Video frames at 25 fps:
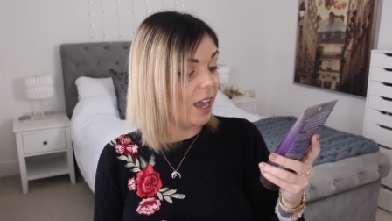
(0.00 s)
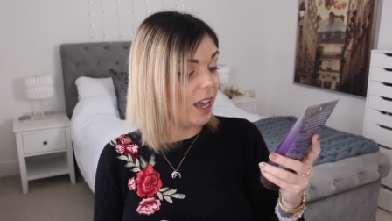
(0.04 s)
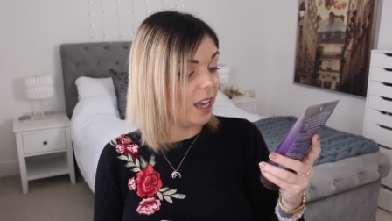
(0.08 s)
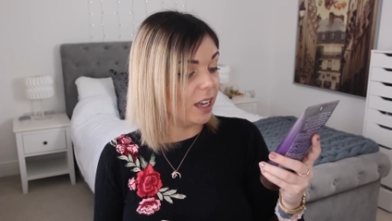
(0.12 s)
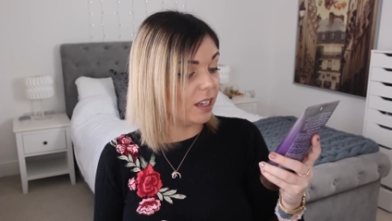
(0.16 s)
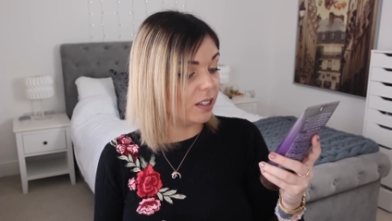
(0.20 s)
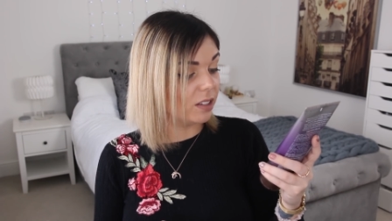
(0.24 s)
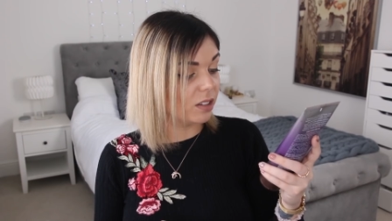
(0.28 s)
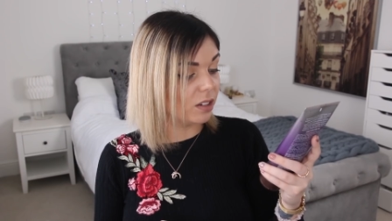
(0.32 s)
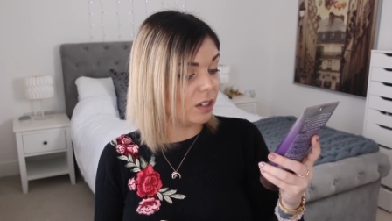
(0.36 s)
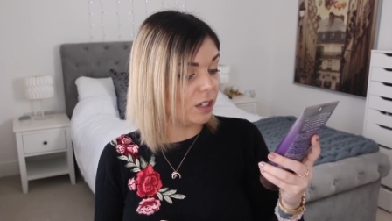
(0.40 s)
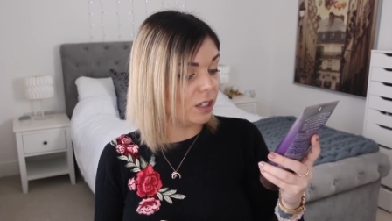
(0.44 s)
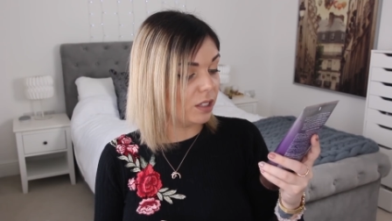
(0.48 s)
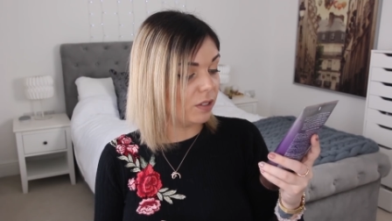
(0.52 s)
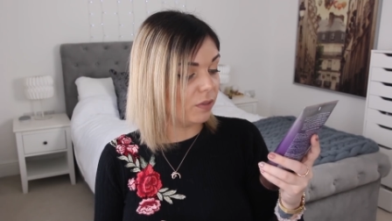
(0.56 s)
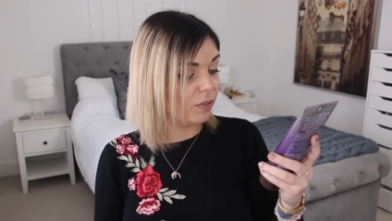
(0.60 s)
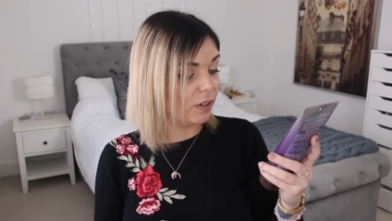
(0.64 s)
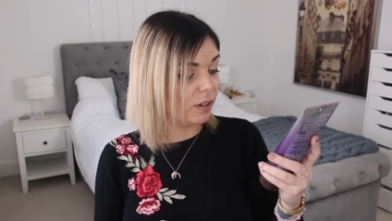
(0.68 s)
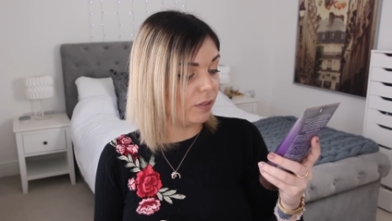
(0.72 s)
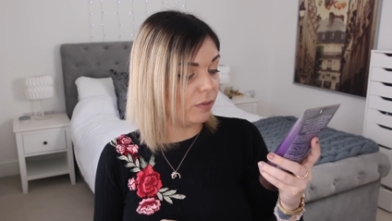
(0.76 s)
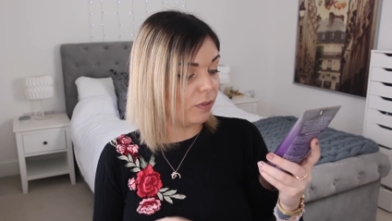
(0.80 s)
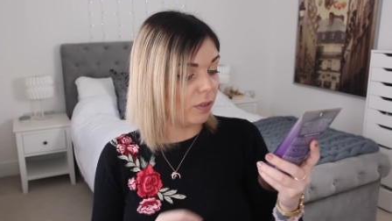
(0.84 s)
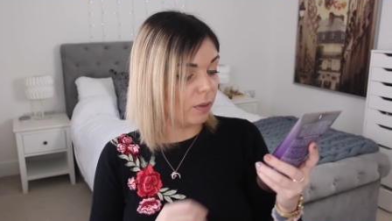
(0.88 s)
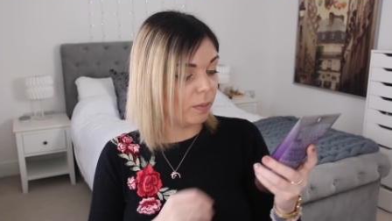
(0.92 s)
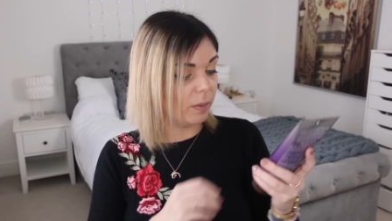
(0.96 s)

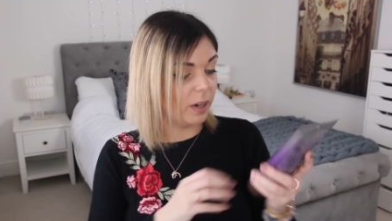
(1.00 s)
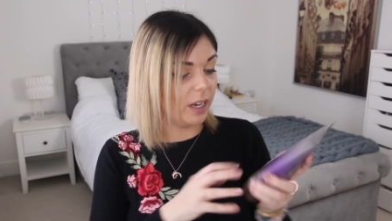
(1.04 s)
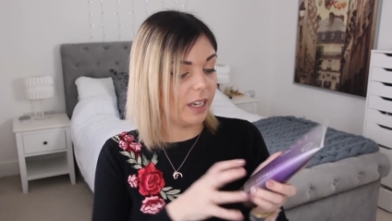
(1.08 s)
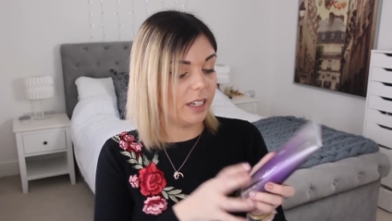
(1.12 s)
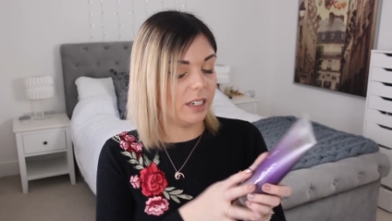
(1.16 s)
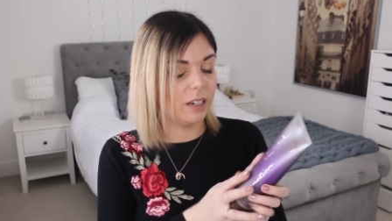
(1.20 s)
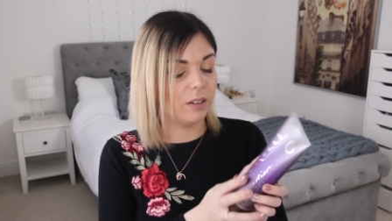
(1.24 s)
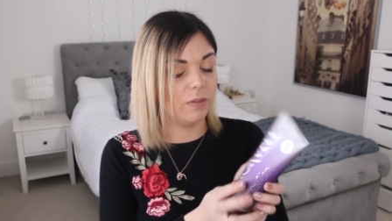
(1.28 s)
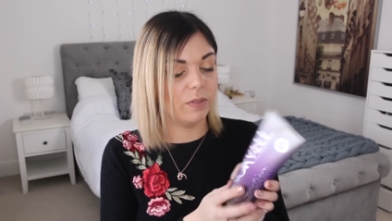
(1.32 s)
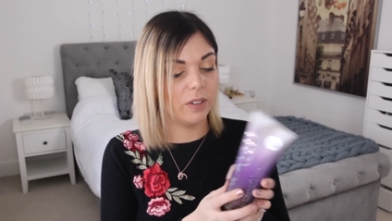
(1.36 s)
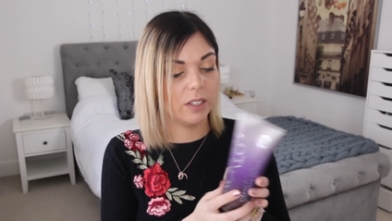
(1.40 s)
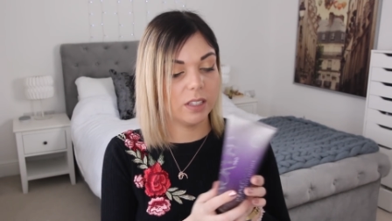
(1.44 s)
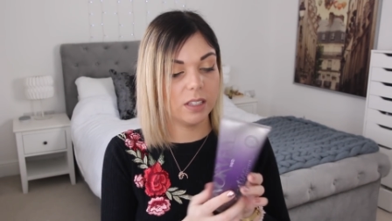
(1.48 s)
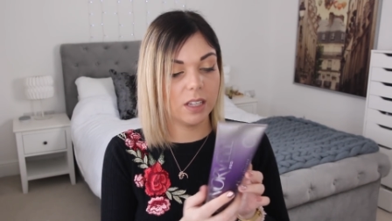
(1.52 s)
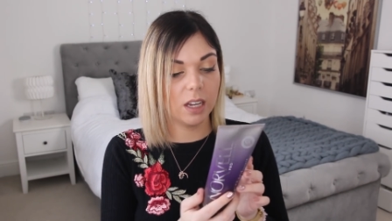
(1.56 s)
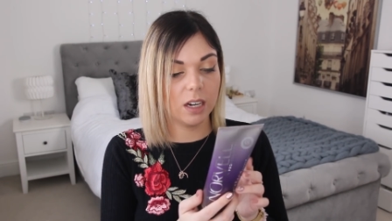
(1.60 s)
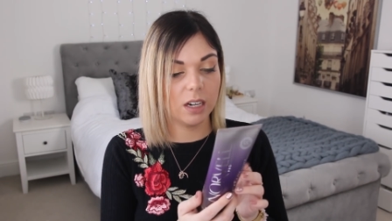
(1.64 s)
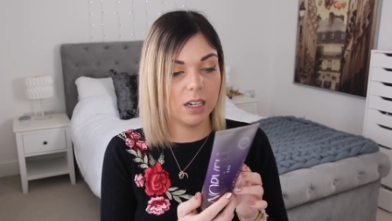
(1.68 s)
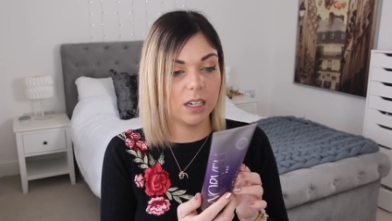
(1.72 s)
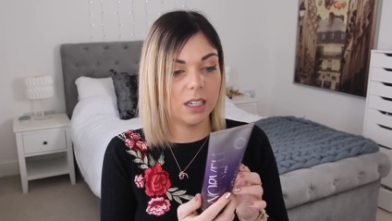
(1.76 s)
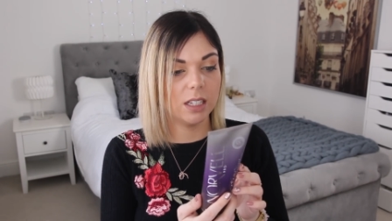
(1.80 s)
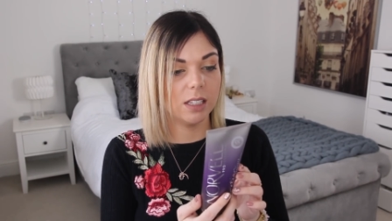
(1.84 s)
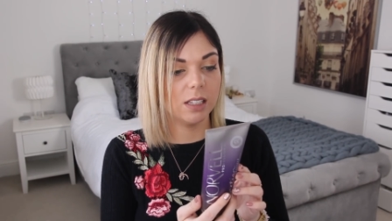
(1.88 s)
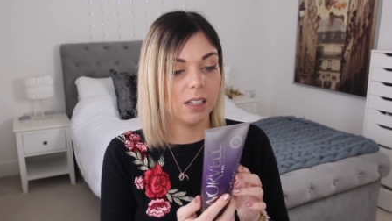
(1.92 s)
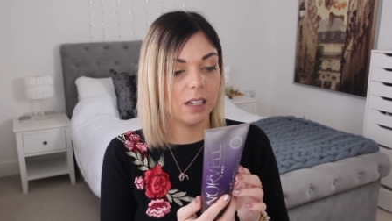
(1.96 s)
Exclusively formulated for
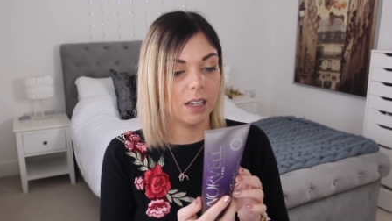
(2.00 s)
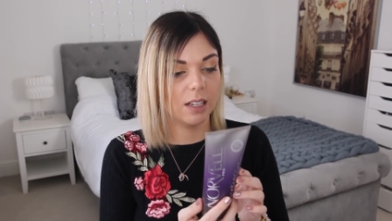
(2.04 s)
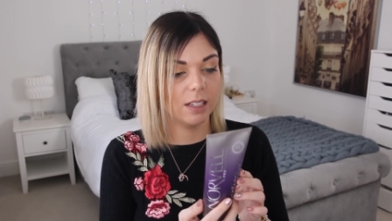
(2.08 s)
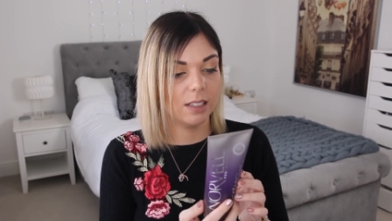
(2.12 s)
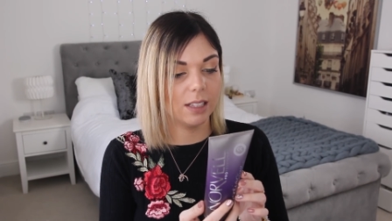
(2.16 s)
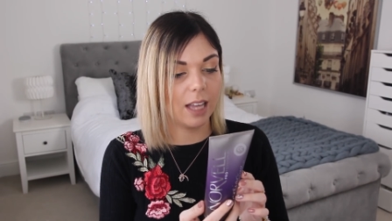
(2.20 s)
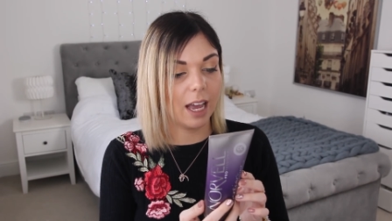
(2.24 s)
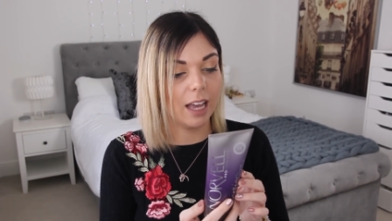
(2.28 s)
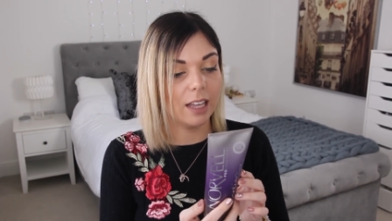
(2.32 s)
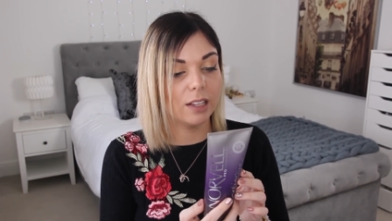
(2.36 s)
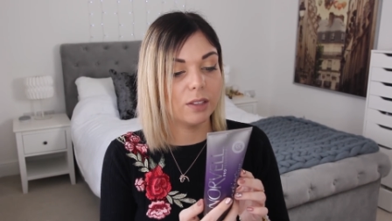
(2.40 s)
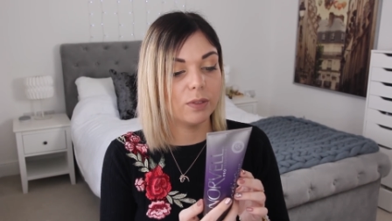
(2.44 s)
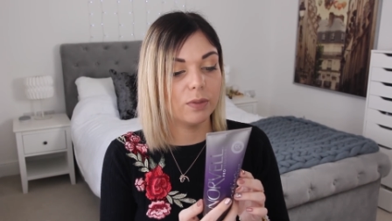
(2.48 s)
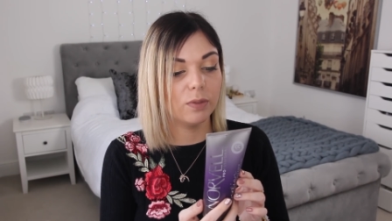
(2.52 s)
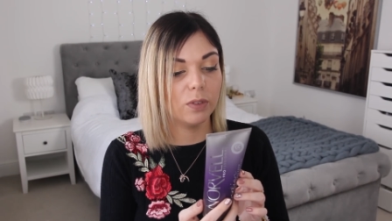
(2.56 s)
sunless success.